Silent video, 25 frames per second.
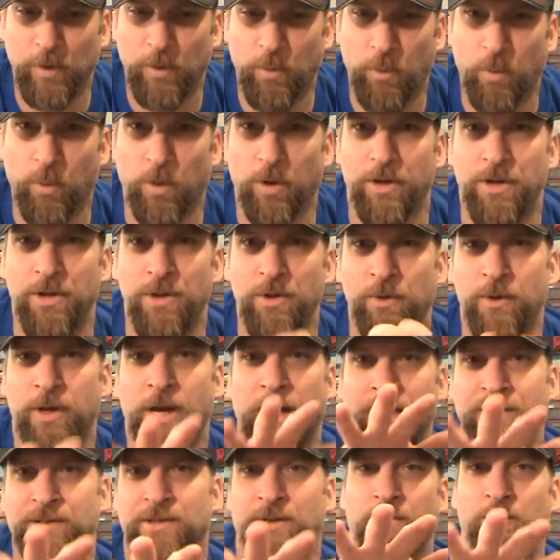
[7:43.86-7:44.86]
where you
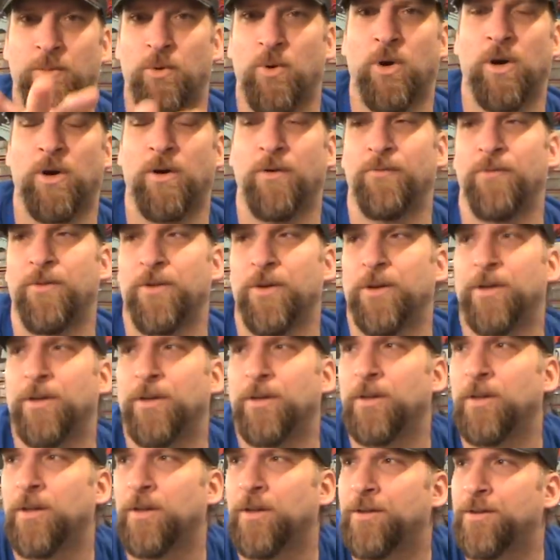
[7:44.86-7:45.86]
guys are more of the
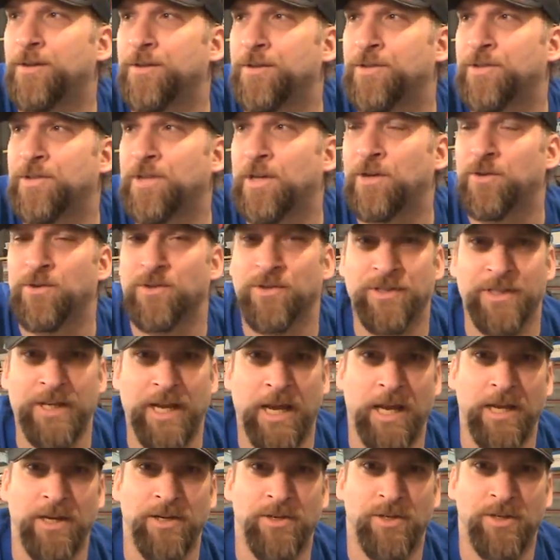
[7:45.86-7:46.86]
center
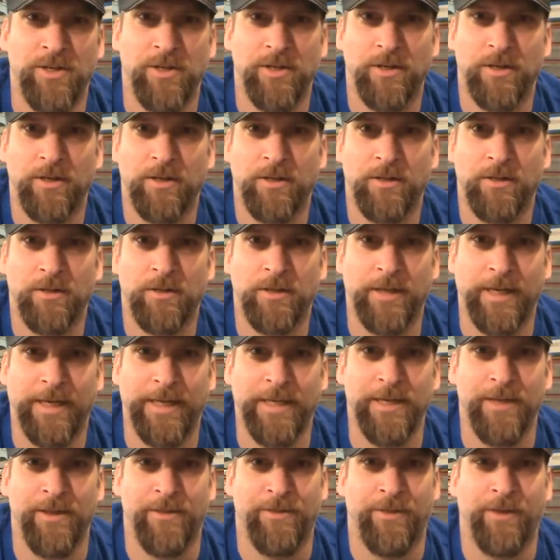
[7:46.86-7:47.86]
stage
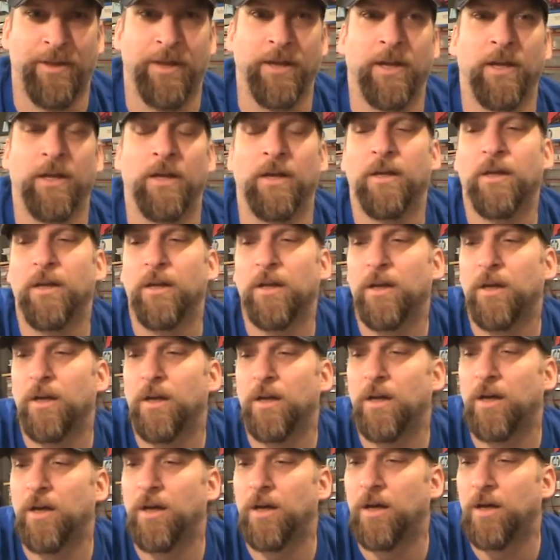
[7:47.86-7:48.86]
kind of thing.
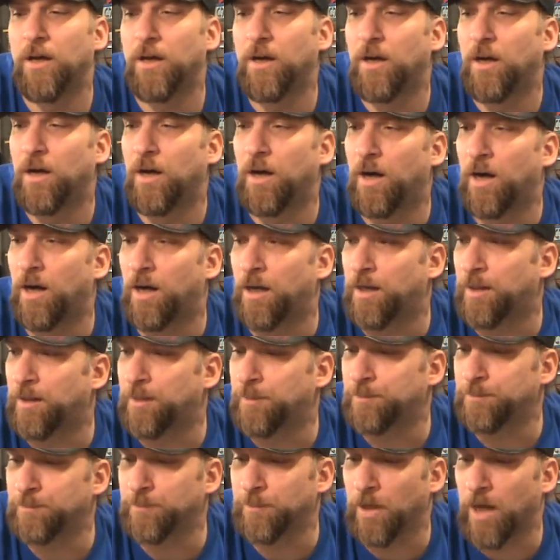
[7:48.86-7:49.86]

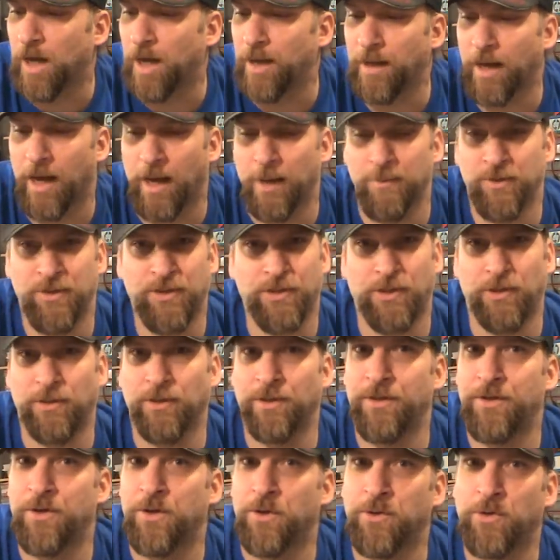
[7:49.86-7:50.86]
I'm
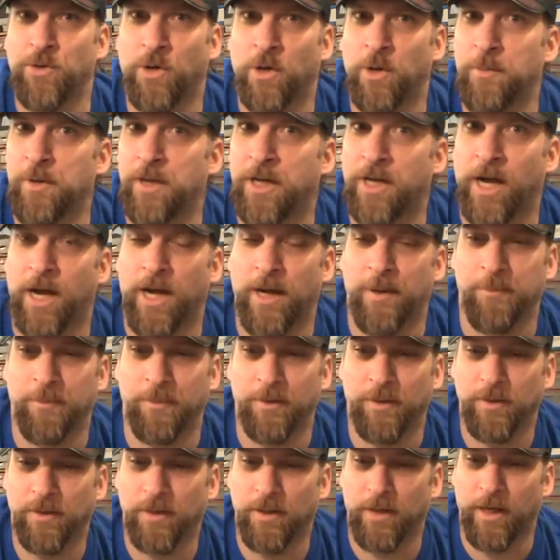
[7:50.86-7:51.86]
certainly no dormicom.
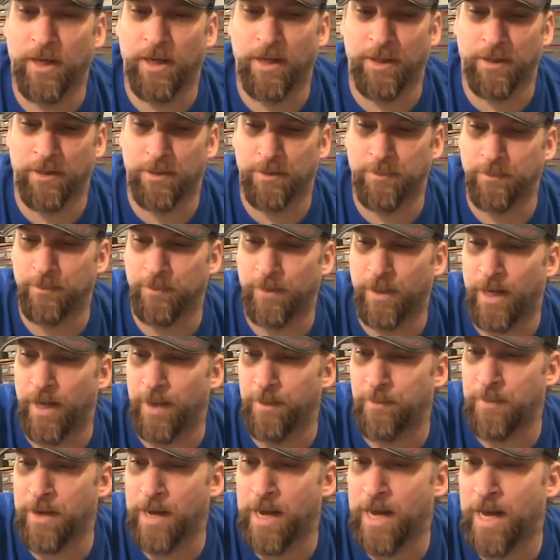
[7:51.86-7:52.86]

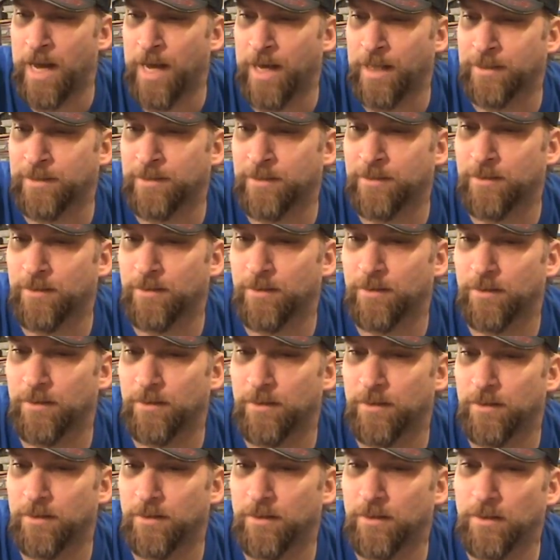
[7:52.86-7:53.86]
I'm not,
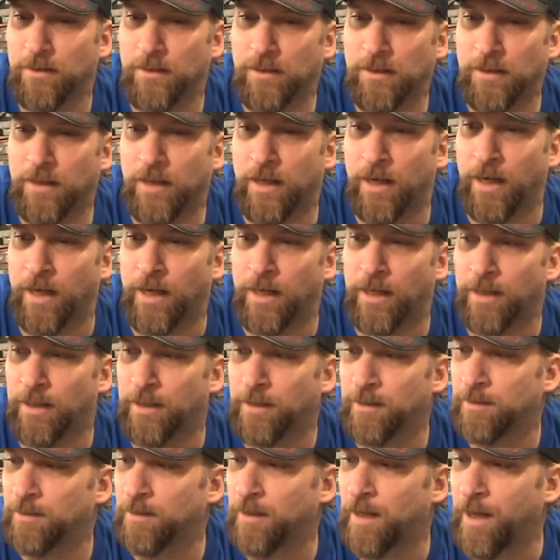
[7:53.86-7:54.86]

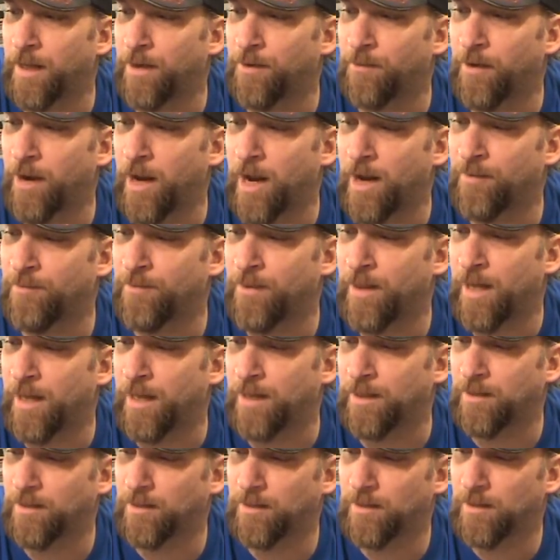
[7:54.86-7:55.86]
I don't have
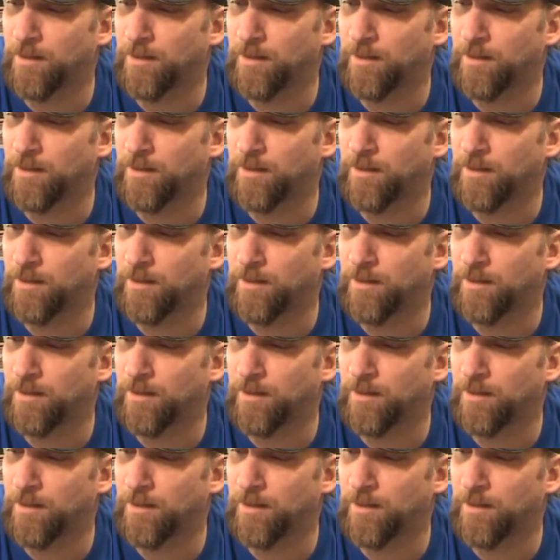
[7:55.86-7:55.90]
that